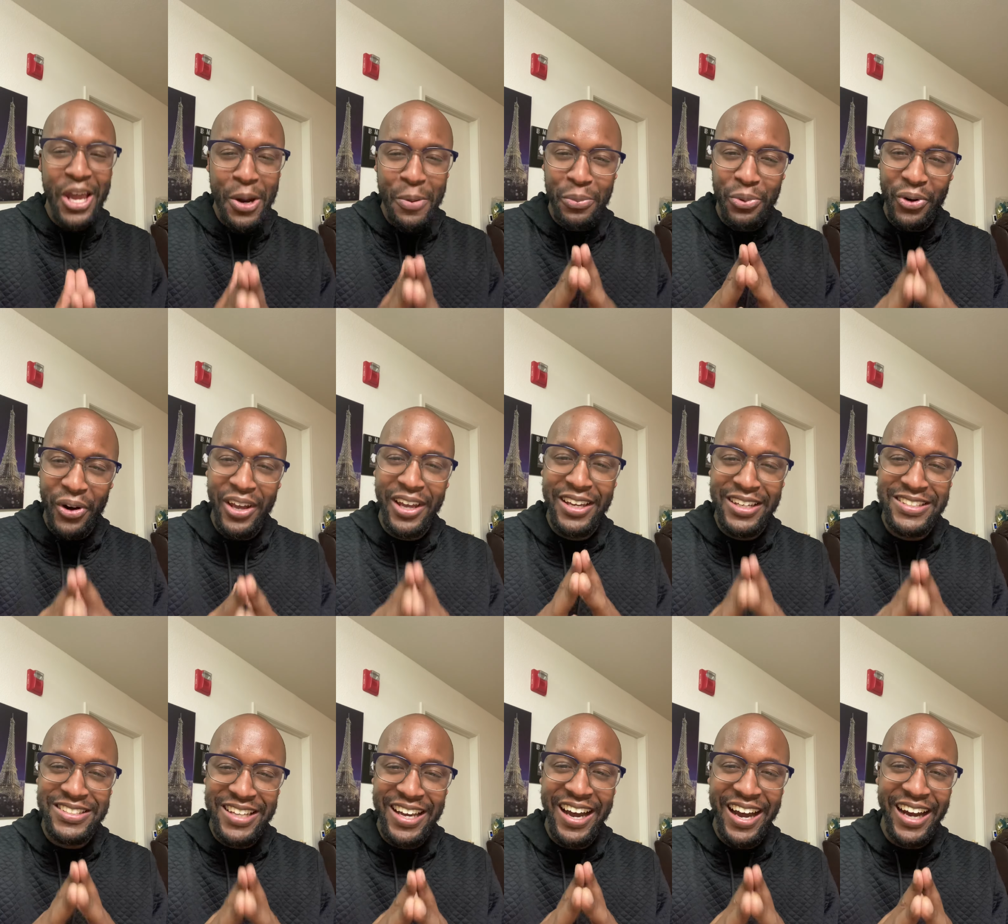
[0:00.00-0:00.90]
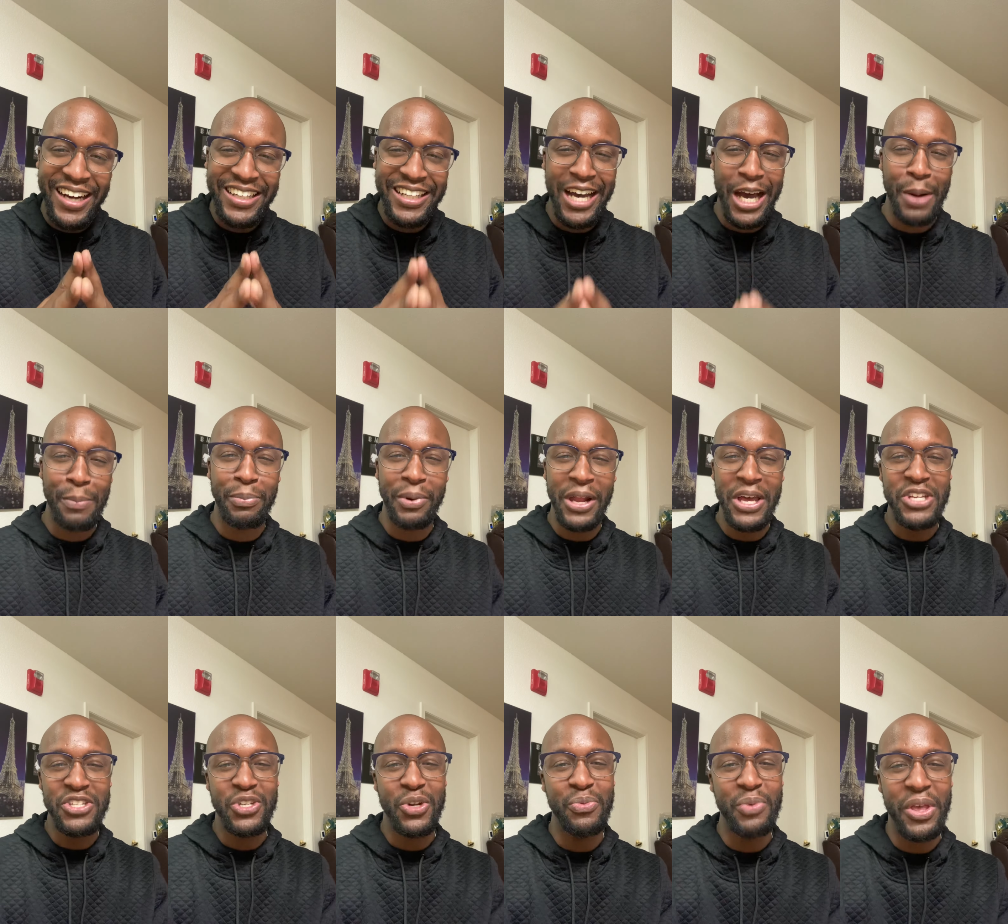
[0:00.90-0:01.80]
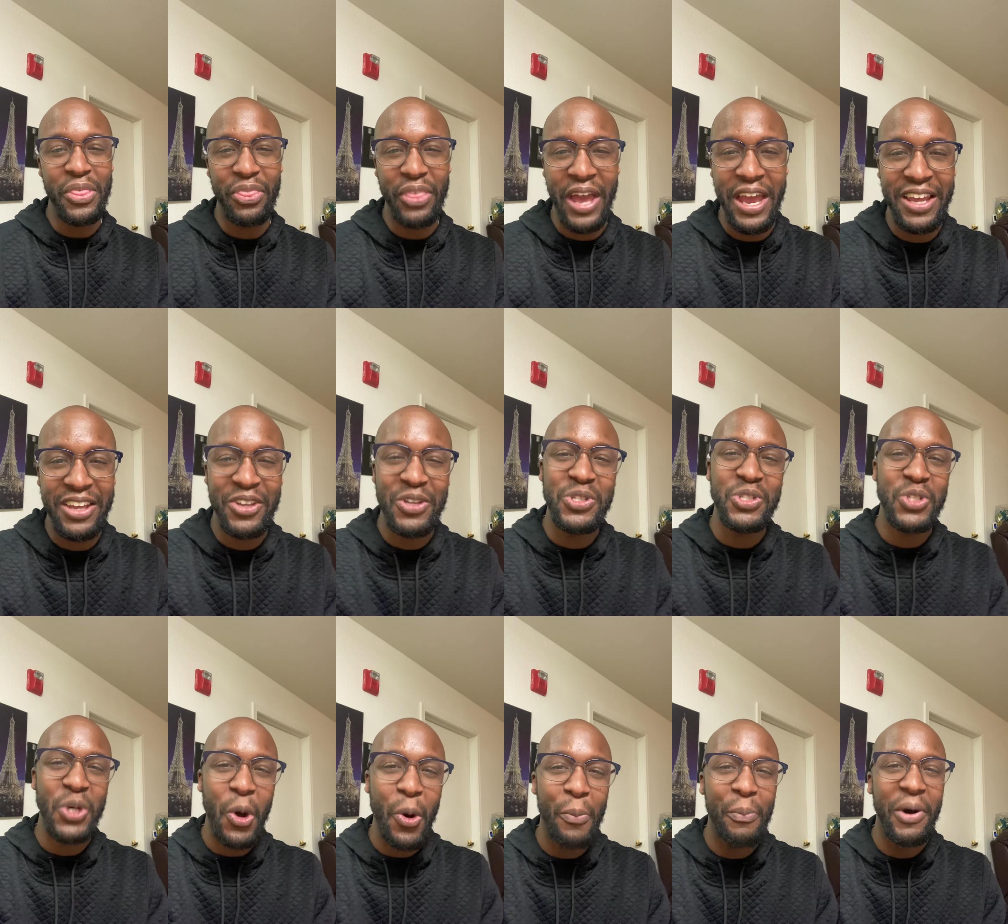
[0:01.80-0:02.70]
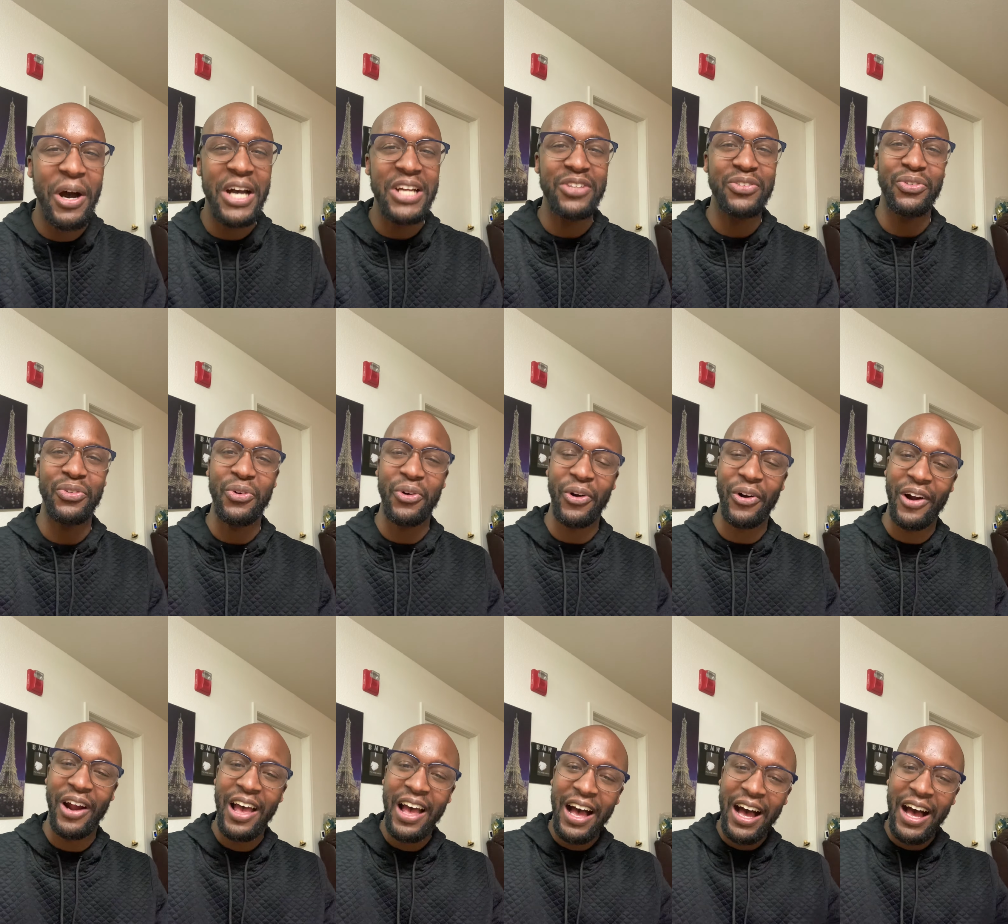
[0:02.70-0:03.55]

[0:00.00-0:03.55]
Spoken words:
Praise God. God bless you. We thank you so much for